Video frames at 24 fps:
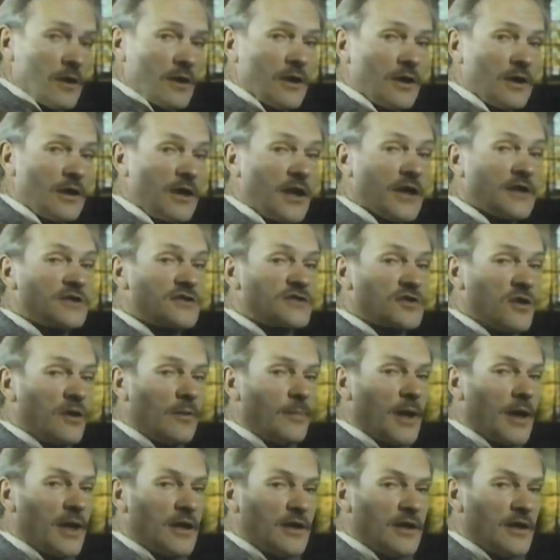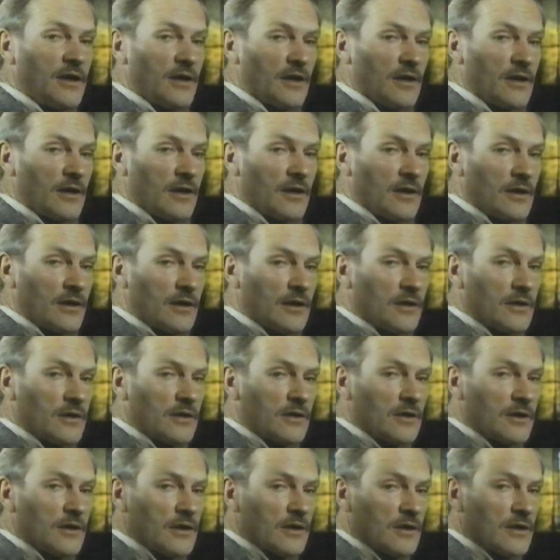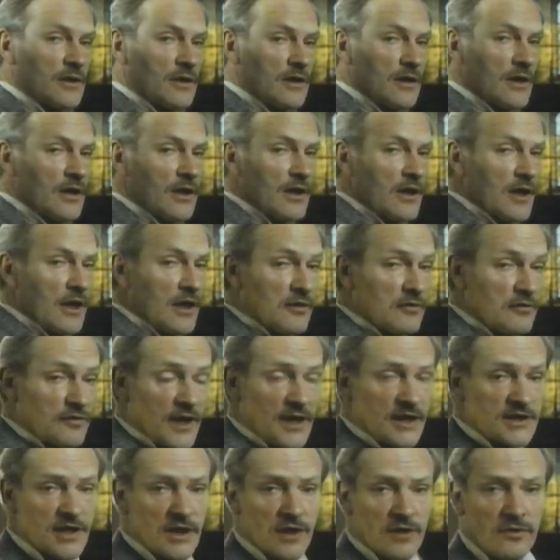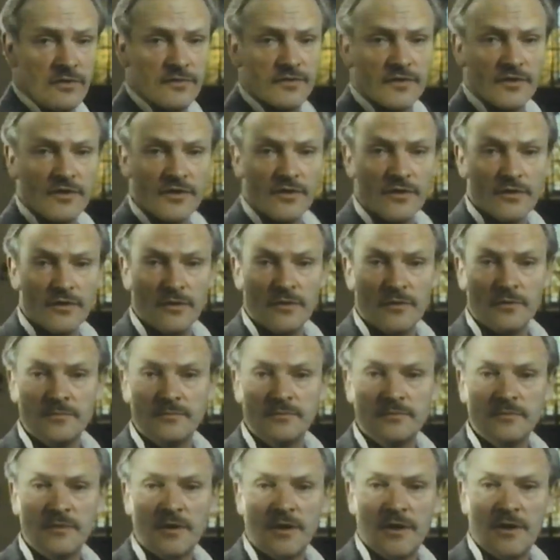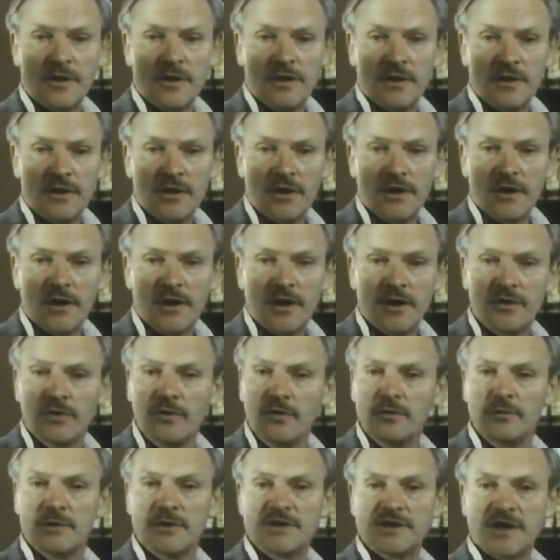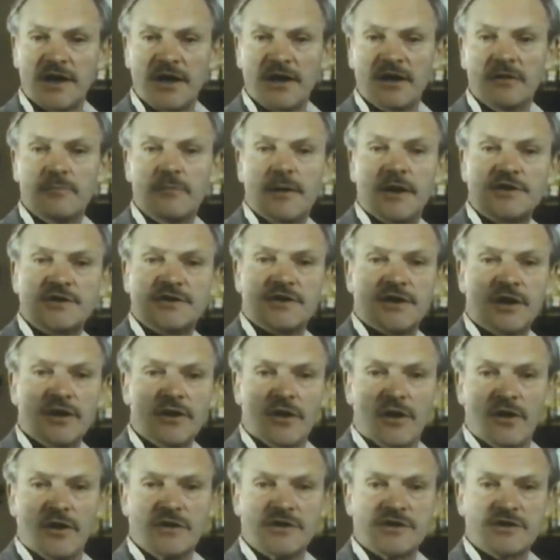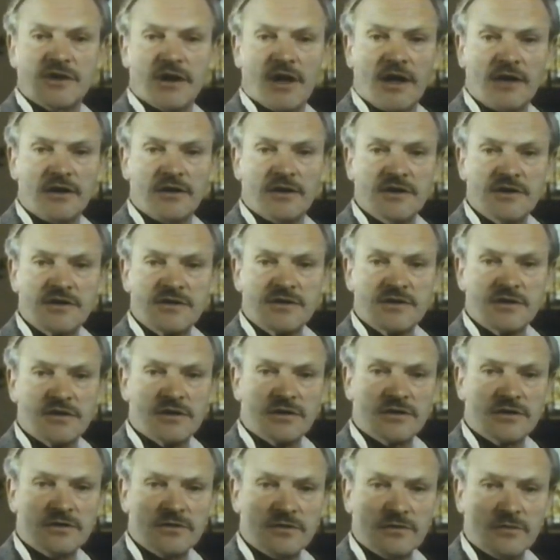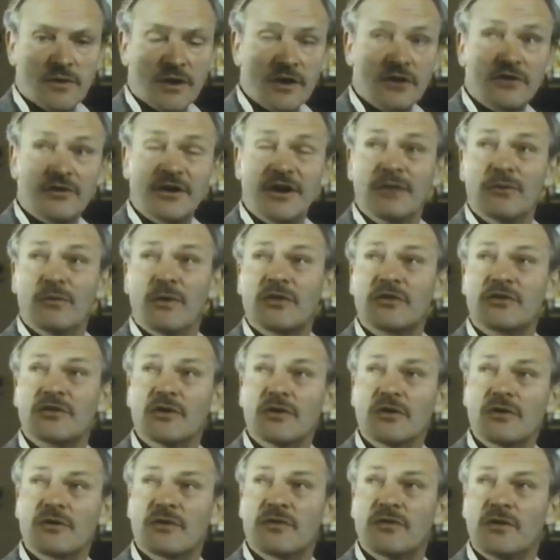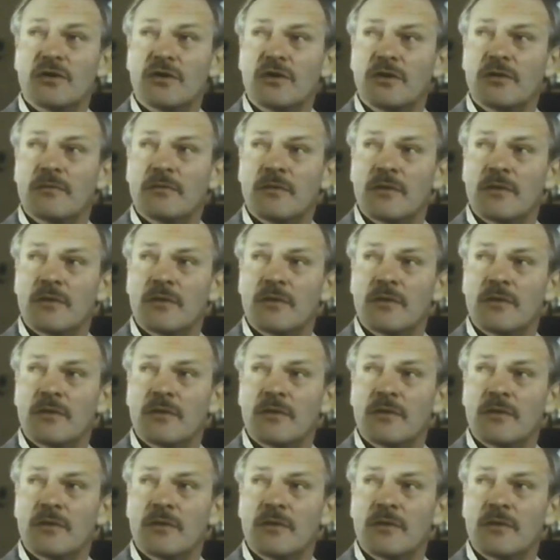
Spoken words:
Yet stop I did. In fact, I often do, and always end much at a loss like this, wondering what to look for.